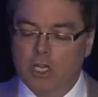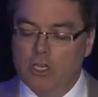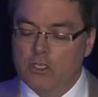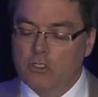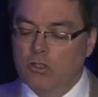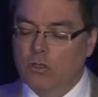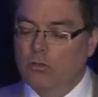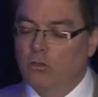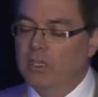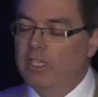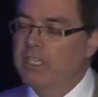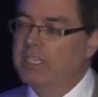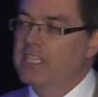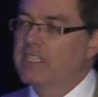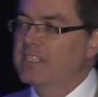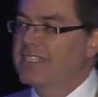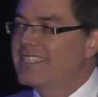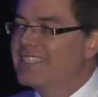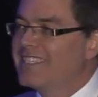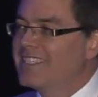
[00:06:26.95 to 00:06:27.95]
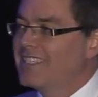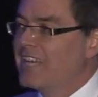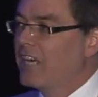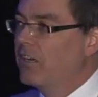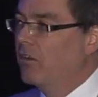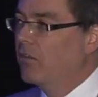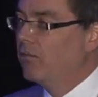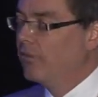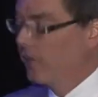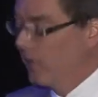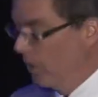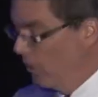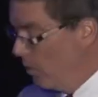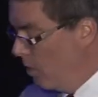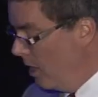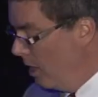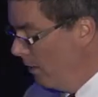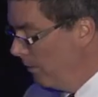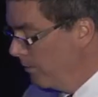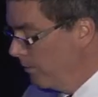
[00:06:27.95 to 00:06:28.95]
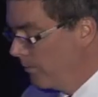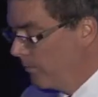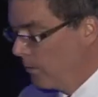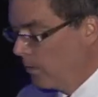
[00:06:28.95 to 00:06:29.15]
So it really doesn't settle very well.